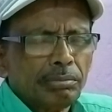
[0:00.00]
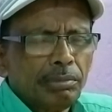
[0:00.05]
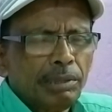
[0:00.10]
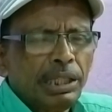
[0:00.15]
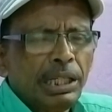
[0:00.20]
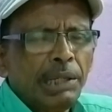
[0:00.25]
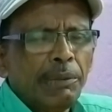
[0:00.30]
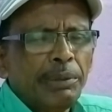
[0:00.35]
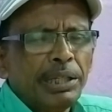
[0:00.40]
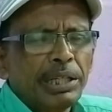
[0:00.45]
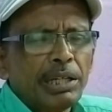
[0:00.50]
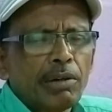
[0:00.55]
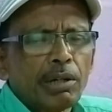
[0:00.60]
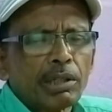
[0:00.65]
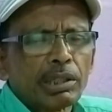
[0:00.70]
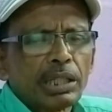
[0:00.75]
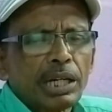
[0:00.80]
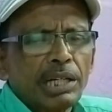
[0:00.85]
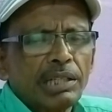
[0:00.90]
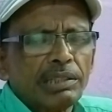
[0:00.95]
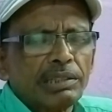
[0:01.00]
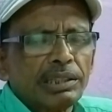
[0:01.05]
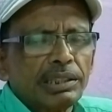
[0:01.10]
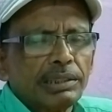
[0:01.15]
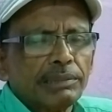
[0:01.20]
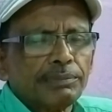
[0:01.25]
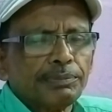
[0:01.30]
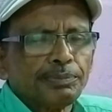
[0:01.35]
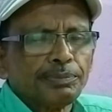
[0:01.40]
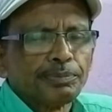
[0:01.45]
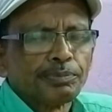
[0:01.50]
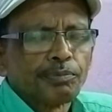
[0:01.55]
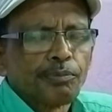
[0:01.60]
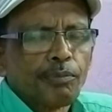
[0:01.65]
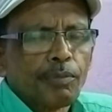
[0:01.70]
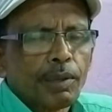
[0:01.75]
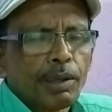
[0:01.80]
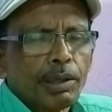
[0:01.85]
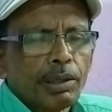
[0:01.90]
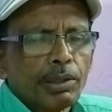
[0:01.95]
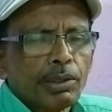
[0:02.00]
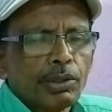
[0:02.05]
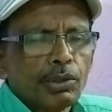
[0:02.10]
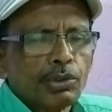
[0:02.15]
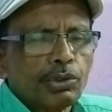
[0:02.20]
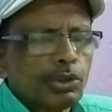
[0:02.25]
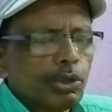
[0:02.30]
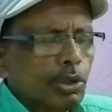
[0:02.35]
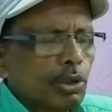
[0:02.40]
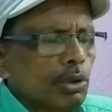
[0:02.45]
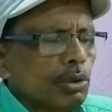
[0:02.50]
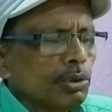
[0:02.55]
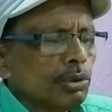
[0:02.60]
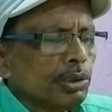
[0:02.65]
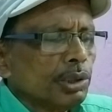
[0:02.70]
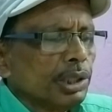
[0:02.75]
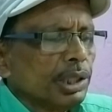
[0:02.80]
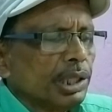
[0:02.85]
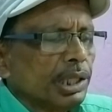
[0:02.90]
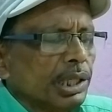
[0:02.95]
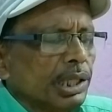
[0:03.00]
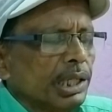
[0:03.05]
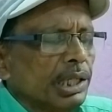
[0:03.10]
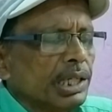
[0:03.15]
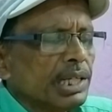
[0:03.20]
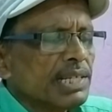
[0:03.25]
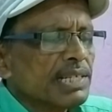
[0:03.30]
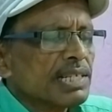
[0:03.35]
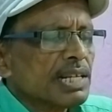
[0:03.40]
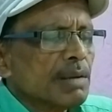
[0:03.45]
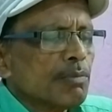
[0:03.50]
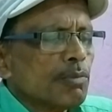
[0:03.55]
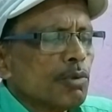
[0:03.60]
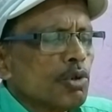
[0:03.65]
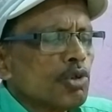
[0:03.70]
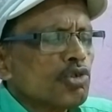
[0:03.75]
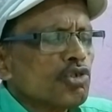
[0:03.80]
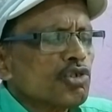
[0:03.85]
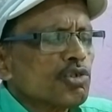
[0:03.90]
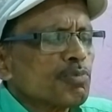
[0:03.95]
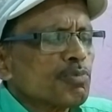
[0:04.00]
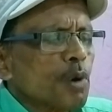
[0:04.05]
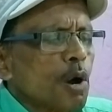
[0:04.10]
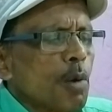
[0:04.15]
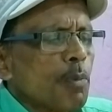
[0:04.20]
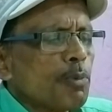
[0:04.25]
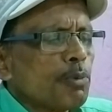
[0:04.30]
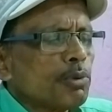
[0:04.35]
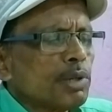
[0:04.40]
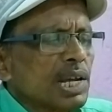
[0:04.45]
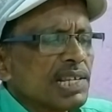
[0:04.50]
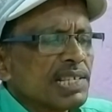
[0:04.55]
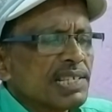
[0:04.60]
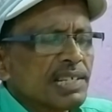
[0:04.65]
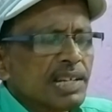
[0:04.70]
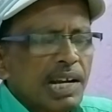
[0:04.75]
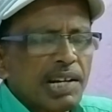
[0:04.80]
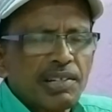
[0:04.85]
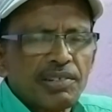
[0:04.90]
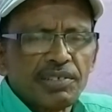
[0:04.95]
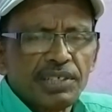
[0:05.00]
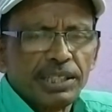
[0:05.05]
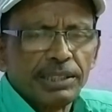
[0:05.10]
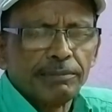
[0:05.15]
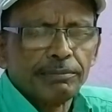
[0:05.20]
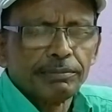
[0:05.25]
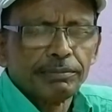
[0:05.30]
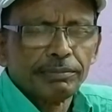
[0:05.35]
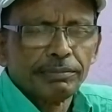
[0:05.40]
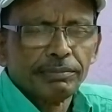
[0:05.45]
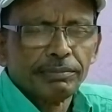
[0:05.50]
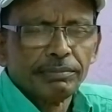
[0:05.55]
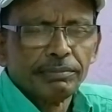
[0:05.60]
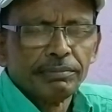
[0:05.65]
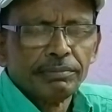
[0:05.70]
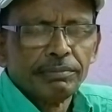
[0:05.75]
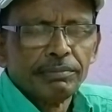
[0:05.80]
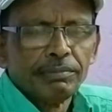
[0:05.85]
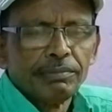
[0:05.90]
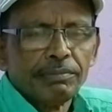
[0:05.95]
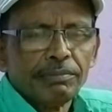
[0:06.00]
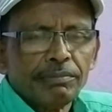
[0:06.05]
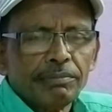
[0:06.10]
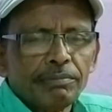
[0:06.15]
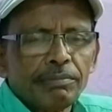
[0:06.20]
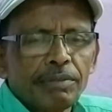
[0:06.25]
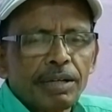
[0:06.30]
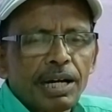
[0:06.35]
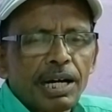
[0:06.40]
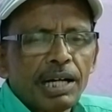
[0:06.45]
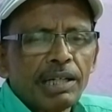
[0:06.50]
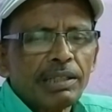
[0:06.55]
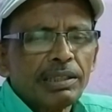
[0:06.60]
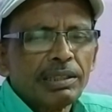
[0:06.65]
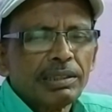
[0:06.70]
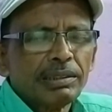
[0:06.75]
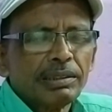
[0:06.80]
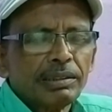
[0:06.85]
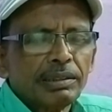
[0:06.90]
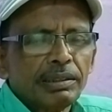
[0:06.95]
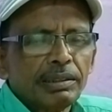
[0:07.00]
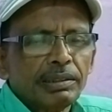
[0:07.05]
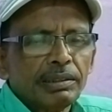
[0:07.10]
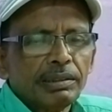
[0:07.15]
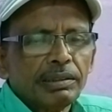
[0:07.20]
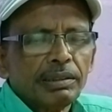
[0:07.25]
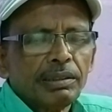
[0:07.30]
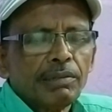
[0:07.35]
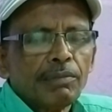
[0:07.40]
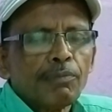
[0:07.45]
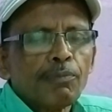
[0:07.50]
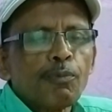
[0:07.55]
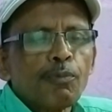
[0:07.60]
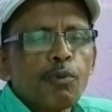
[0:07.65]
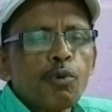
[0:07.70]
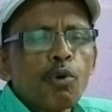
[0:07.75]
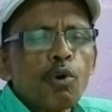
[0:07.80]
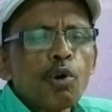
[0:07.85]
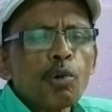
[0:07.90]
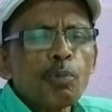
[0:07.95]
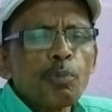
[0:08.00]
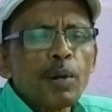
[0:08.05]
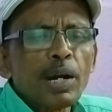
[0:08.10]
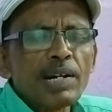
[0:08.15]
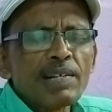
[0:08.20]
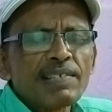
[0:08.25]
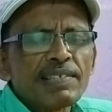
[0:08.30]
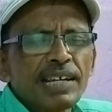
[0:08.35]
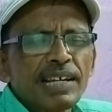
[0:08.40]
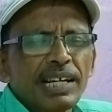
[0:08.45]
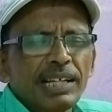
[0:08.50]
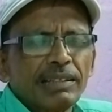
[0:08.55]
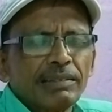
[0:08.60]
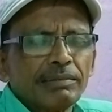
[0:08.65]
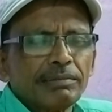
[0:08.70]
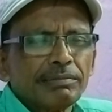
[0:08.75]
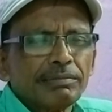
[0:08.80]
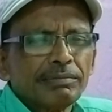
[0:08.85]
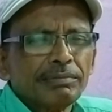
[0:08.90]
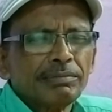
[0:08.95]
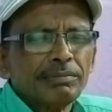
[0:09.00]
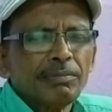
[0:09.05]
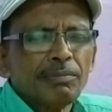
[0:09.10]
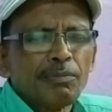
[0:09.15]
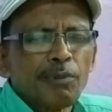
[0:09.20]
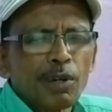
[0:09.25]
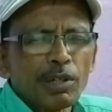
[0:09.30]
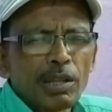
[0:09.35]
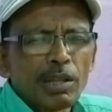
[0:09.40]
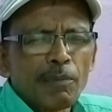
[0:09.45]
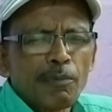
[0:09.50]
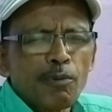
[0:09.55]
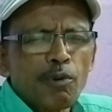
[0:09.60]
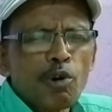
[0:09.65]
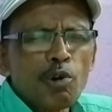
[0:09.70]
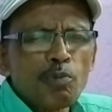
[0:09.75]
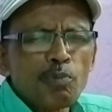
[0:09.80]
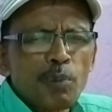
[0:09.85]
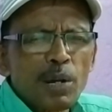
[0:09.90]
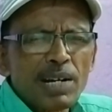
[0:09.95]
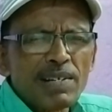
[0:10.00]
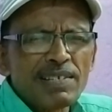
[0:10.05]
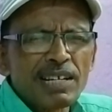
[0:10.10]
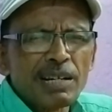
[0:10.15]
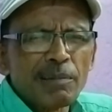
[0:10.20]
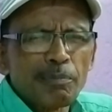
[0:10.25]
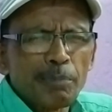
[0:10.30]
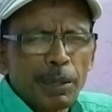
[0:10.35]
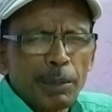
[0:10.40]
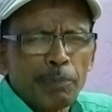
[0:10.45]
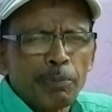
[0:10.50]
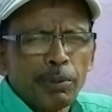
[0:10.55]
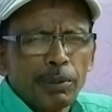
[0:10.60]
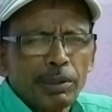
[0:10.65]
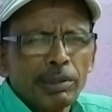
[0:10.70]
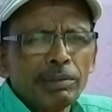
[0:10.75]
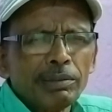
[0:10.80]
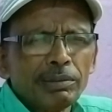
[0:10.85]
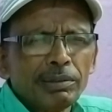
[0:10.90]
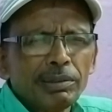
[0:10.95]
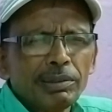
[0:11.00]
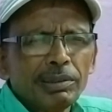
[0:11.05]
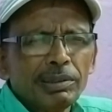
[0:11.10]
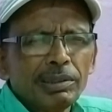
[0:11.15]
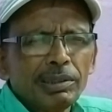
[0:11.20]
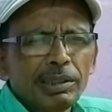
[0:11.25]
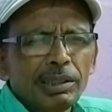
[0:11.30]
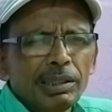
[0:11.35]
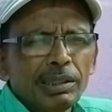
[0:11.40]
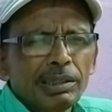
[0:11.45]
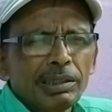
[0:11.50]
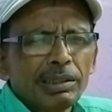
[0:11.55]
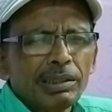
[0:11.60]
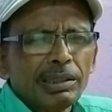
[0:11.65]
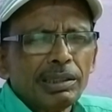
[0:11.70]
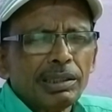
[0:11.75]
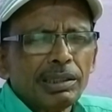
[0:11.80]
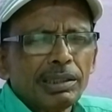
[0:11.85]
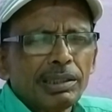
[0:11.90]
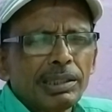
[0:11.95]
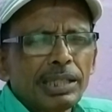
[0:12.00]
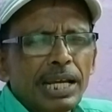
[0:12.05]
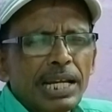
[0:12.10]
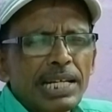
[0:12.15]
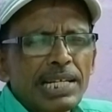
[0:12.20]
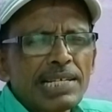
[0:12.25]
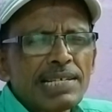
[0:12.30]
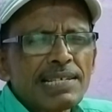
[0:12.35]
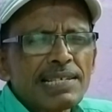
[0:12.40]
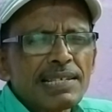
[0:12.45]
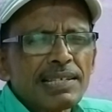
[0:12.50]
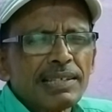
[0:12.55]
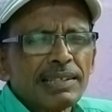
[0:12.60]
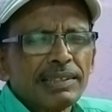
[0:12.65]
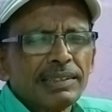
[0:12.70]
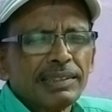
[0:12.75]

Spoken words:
live in our country. So it is the most populous country. But 4%, for the 4% people, there is